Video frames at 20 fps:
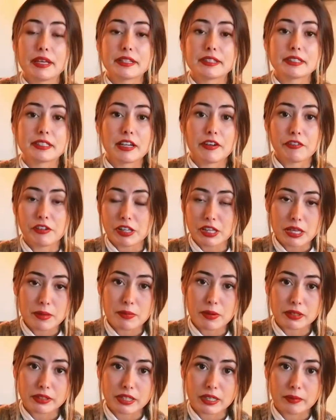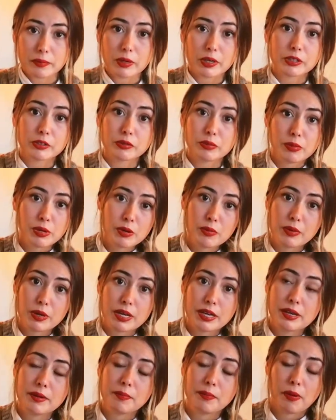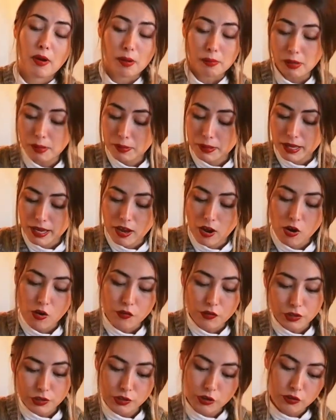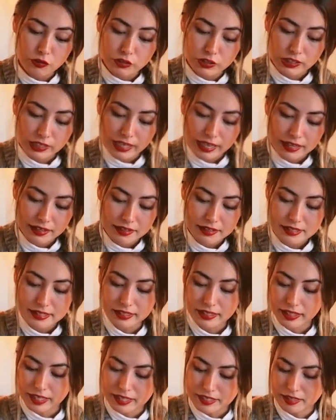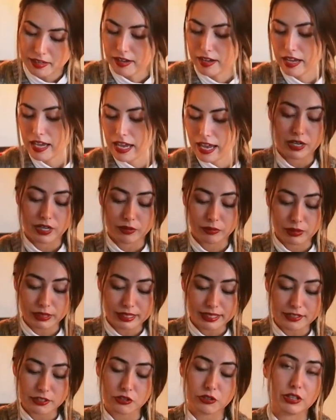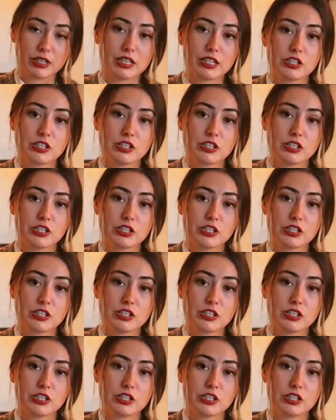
It's definitely a book that I'm going to reread probably over and over again until I die, and I really enjoyed it.